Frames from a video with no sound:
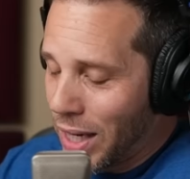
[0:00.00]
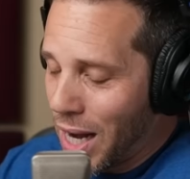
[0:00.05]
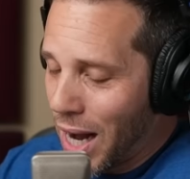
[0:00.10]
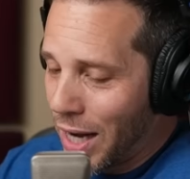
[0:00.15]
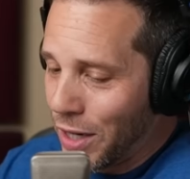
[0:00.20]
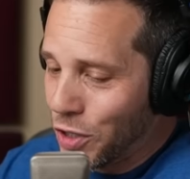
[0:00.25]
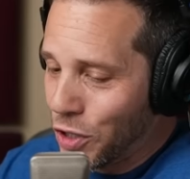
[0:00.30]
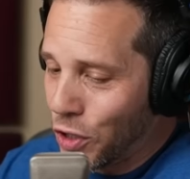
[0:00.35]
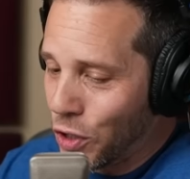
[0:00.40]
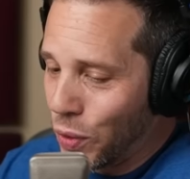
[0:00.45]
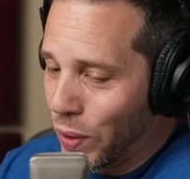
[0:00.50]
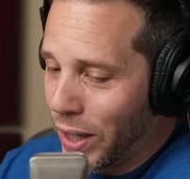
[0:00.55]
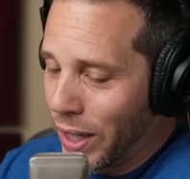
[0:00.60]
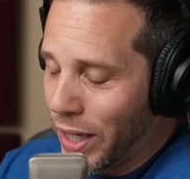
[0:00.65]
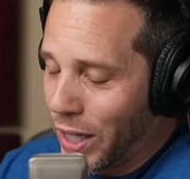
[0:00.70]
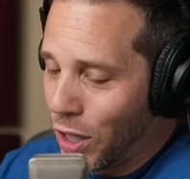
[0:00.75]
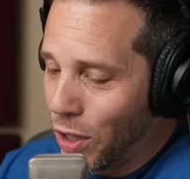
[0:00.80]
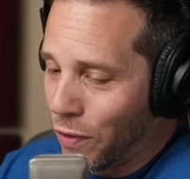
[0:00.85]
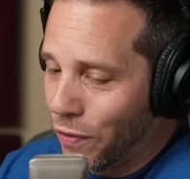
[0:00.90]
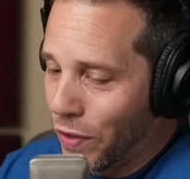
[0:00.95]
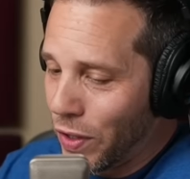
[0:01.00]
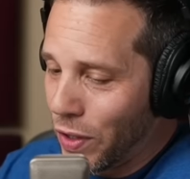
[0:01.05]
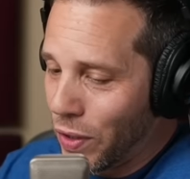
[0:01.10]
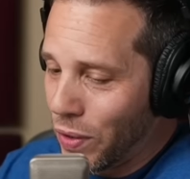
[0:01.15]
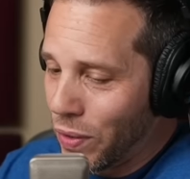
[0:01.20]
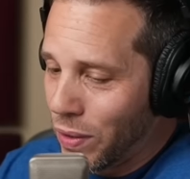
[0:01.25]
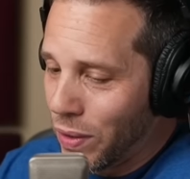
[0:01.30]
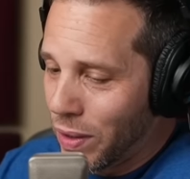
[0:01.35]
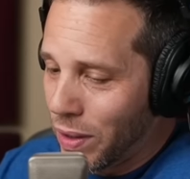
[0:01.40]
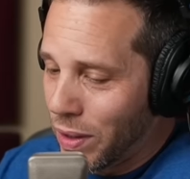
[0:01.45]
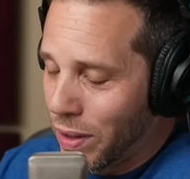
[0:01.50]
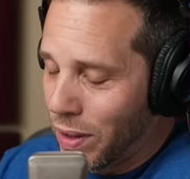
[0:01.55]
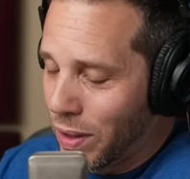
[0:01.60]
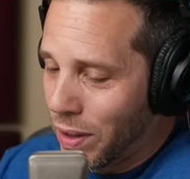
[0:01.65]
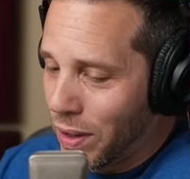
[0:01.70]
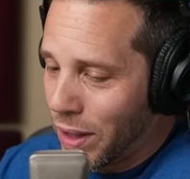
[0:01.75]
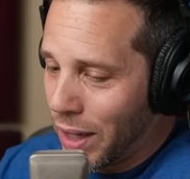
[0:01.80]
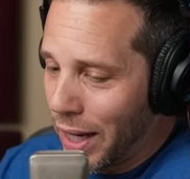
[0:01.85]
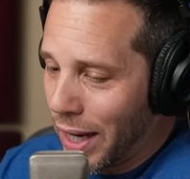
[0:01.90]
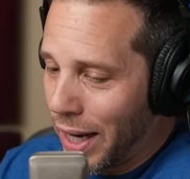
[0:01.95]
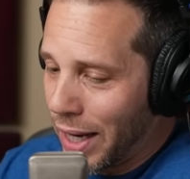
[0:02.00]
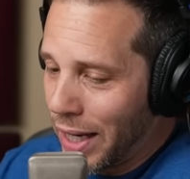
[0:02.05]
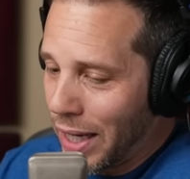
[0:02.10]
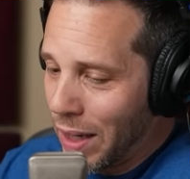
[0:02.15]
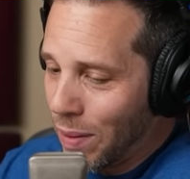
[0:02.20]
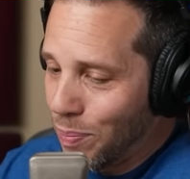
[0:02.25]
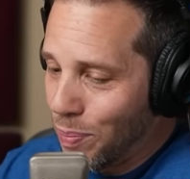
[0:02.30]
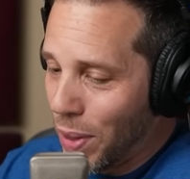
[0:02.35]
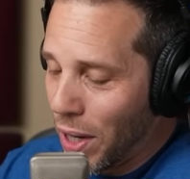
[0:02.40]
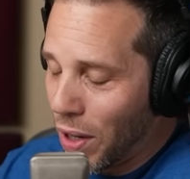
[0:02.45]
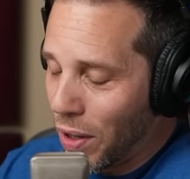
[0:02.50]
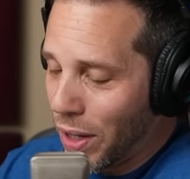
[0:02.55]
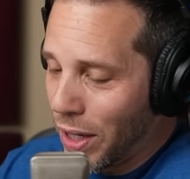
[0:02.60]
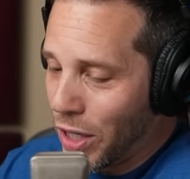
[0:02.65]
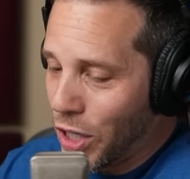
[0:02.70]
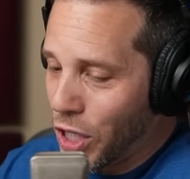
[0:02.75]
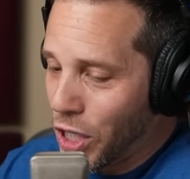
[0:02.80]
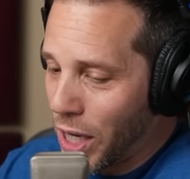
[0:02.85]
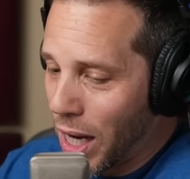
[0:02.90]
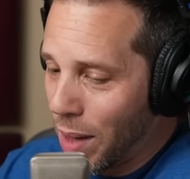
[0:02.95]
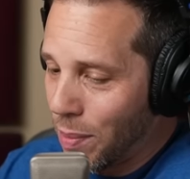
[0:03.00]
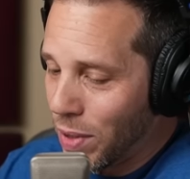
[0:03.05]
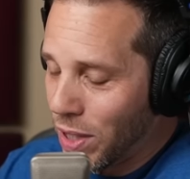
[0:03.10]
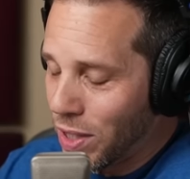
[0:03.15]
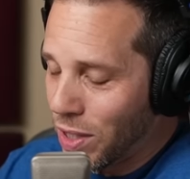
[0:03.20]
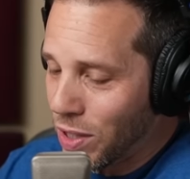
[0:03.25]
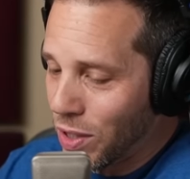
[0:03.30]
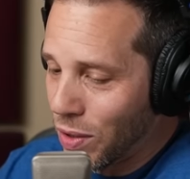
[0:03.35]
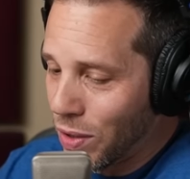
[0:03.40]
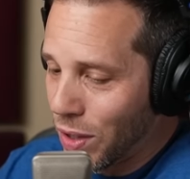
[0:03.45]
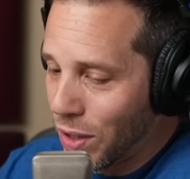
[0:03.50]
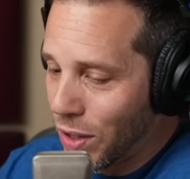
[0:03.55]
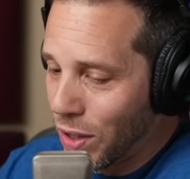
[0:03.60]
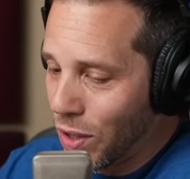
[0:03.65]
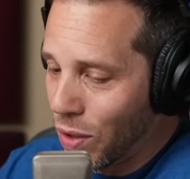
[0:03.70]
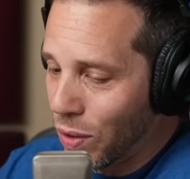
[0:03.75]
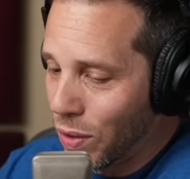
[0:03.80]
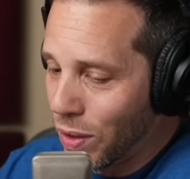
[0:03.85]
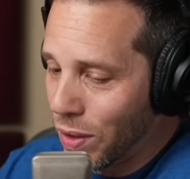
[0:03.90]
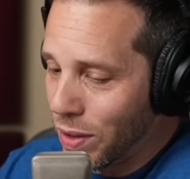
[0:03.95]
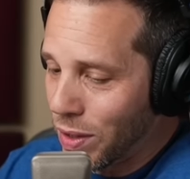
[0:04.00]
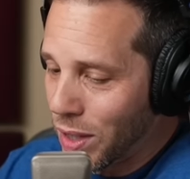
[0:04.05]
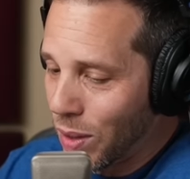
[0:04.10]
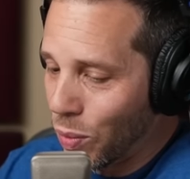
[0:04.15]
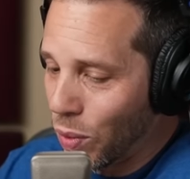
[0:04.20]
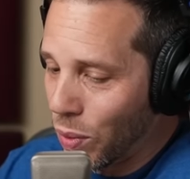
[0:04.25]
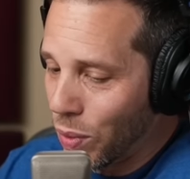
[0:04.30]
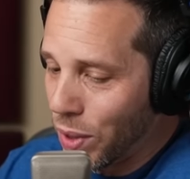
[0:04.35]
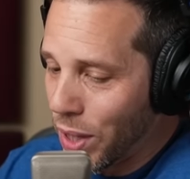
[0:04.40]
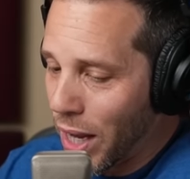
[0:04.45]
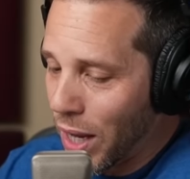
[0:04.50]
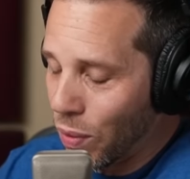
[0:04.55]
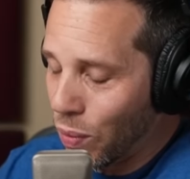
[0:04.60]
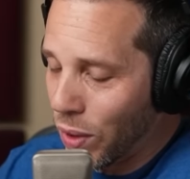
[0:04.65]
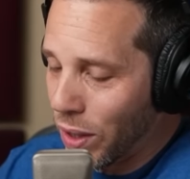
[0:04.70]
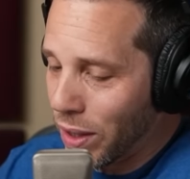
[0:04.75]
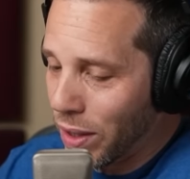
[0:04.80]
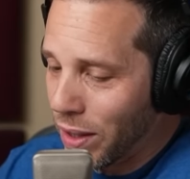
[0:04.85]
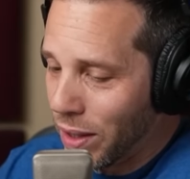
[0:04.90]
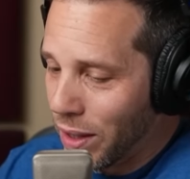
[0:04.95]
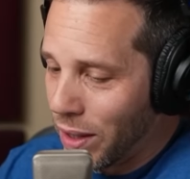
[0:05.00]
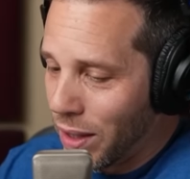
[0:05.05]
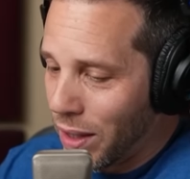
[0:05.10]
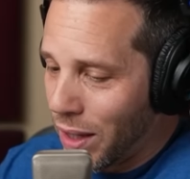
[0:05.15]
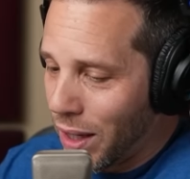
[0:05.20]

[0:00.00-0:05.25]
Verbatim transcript: We had Kaiser doing an interview and he buried Sheamus, so they're going somewhere with that one.